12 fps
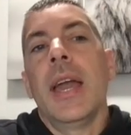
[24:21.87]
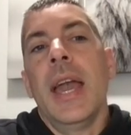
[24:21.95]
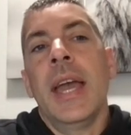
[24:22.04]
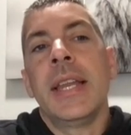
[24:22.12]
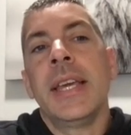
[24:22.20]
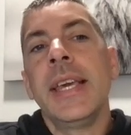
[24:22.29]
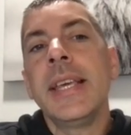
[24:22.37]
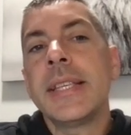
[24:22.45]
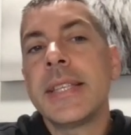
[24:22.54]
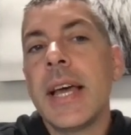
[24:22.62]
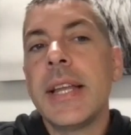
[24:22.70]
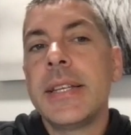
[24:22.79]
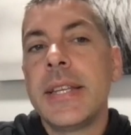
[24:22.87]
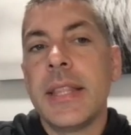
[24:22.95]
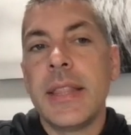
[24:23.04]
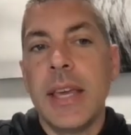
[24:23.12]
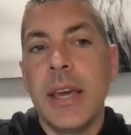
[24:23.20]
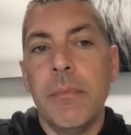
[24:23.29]
And he said to
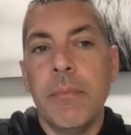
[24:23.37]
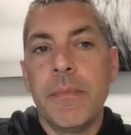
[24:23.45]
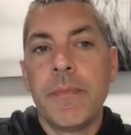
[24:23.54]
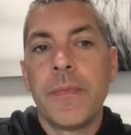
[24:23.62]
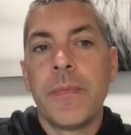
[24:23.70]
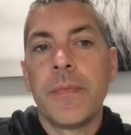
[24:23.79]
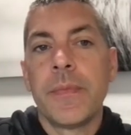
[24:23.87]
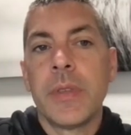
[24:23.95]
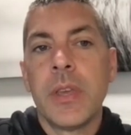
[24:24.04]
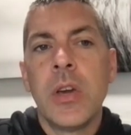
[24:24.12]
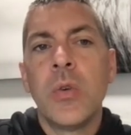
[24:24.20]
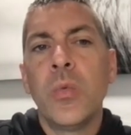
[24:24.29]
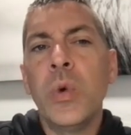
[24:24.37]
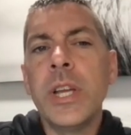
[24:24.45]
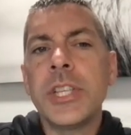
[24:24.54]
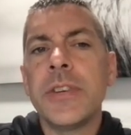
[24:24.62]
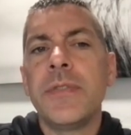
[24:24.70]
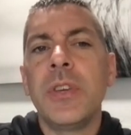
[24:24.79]
them,
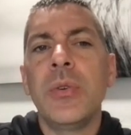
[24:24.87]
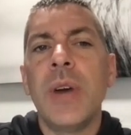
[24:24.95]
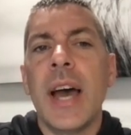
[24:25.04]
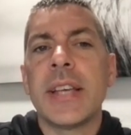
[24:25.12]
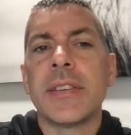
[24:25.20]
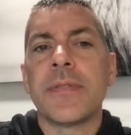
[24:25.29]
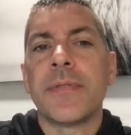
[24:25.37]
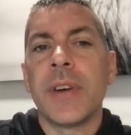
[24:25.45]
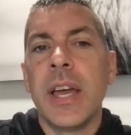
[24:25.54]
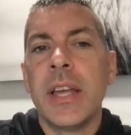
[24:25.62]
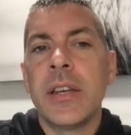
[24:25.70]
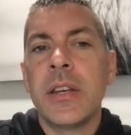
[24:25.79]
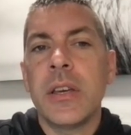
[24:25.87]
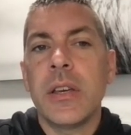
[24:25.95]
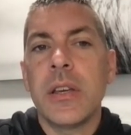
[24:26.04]
which of you has a friend?